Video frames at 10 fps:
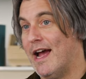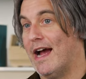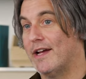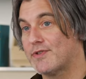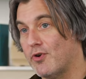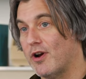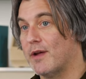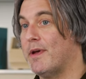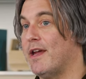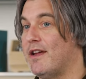has
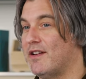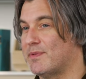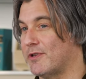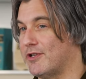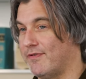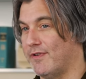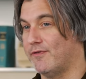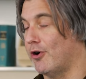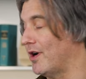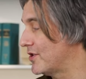chronic pain, especially if you have
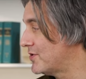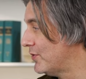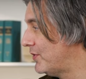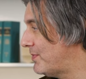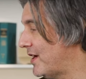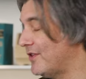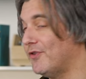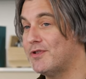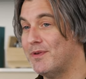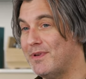chronic shoulder pain,
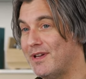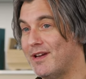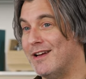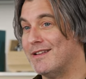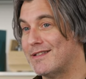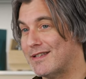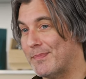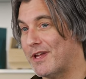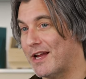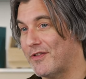there should be
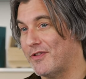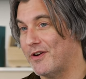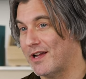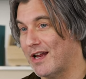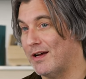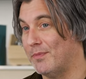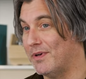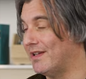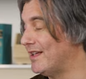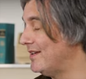something out there to kind of help
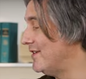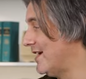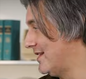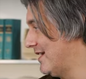alleviate